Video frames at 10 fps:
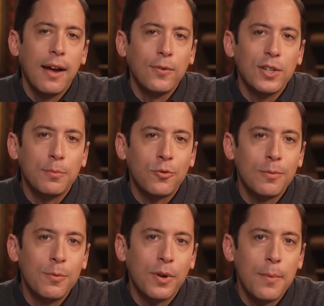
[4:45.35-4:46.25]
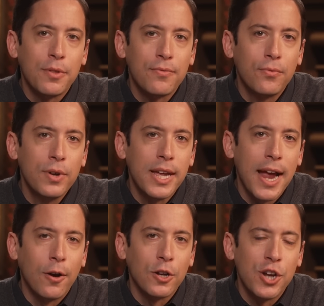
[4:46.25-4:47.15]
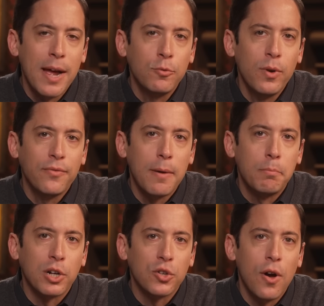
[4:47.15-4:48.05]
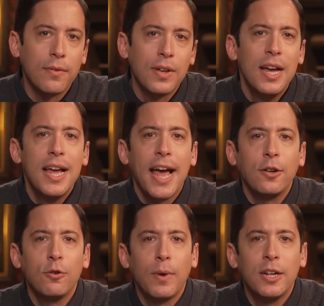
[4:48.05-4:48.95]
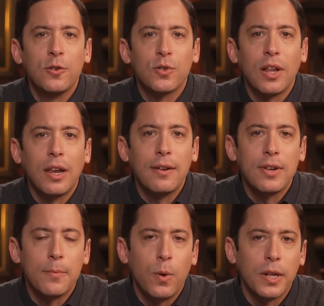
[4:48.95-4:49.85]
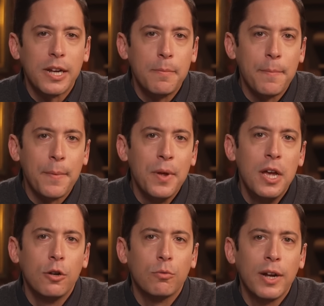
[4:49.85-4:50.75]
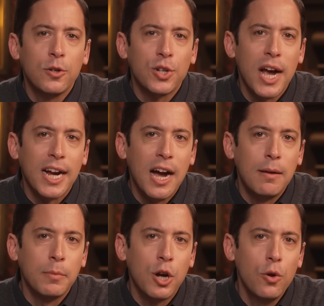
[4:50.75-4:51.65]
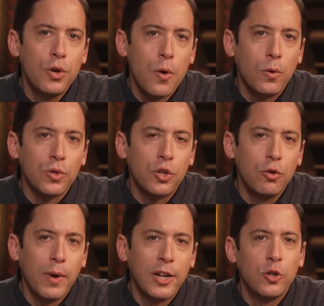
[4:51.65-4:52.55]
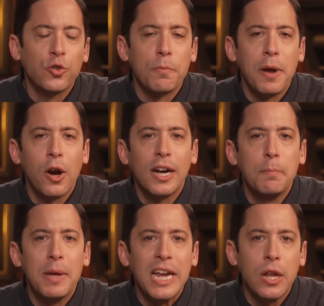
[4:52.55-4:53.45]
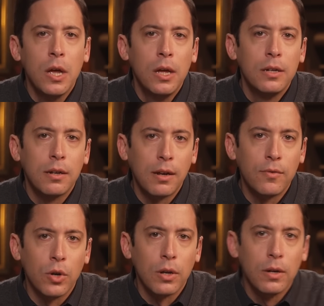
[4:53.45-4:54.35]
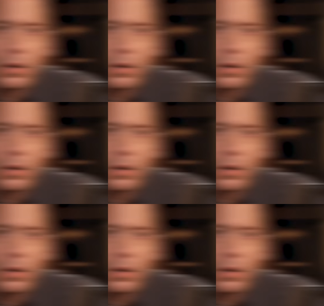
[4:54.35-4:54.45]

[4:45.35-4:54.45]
Every subscription will come with a free Heritage ham, 25 bucks off, and Good Ranchers lifetime quality commitment. Goodranchers.com, code Knowles, Good Ranchers, American meat delivered.